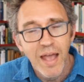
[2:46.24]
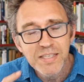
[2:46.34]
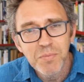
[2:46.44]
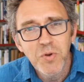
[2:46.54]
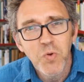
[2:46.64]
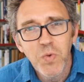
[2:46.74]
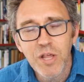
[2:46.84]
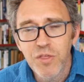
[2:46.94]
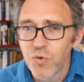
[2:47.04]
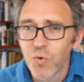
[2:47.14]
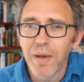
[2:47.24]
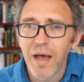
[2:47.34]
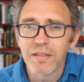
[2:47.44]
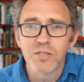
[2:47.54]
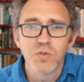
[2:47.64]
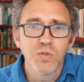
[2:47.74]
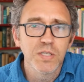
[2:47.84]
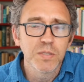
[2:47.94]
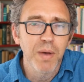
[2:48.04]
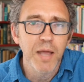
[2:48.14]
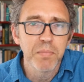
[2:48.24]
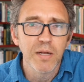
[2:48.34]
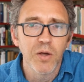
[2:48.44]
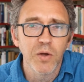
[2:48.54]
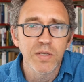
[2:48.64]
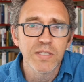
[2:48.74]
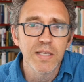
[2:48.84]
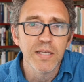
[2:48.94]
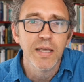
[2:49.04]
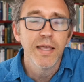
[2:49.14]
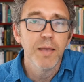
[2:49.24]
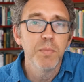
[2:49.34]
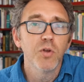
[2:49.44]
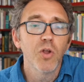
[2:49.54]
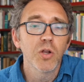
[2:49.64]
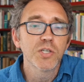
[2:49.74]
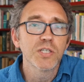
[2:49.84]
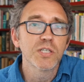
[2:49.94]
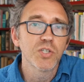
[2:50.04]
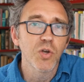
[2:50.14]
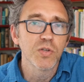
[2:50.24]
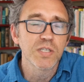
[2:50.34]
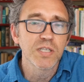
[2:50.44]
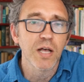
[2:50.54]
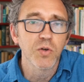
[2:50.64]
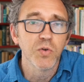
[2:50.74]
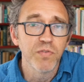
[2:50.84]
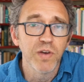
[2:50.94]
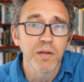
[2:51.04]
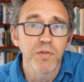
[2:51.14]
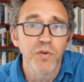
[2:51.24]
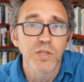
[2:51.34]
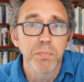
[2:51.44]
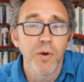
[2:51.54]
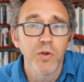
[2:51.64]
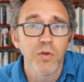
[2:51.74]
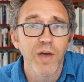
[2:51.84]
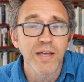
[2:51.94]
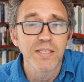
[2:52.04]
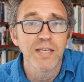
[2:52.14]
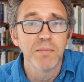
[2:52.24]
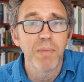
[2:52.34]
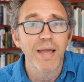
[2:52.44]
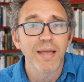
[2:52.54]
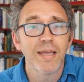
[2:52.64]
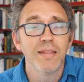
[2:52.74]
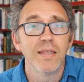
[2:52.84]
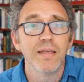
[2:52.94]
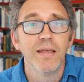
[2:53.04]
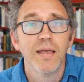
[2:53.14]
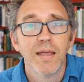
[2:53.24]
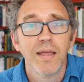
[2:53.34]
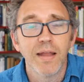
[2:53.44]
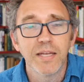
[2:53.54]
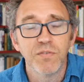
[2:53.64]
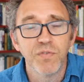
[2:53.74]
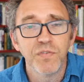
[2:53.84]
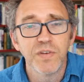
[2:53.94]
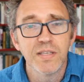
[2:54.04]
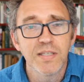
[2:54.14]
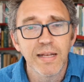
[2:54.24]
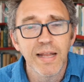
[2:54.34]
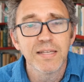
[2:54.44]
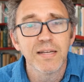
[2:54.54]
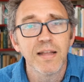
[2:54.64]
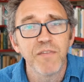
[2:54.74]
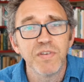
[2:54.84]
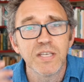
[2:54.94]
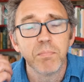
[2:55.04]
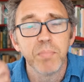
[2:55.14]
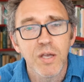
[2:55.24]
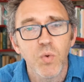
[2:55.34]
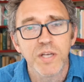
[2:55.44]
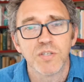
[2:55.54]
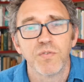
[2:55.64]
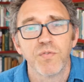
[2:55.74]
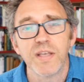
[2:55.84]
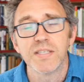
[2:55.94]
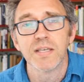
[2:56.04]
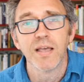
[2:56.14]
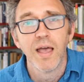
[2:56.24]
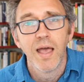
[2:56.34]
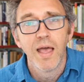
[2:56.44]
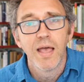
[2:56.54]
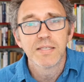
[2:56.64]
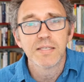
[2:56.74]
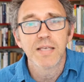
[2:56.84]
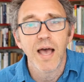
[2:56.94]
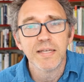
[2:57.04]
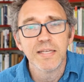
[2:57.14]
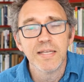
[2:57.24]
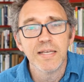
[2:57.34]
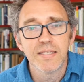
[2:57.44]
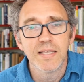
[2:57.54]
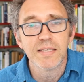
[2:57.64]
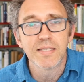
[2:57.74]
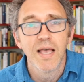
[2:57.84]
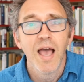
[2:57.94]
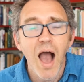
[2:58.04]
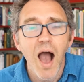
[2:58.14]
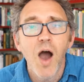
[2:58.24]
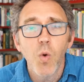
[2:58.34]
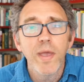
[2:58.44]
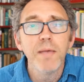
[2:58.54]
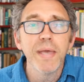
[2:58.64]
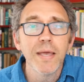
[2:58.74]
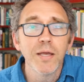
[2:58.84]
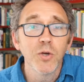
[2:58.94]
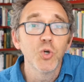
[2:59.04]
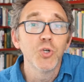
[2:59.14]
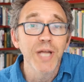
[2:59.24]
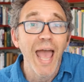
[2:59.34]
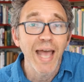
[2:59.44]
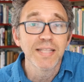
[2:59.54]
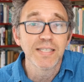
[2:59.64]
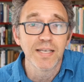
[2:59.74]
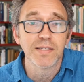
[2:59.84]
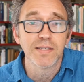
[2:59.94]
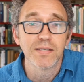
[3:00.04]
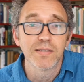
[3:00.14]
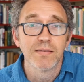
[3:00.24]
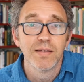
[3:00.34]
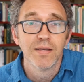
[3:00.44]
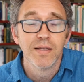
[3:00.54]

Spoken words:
And someone who really thought about this, who's inspired me a lot, is the immunologist Jonas Salk, who developed the first polio vaccine back in the 1950s. And in later life, he said the big question facing society is this: are we being good ancestors?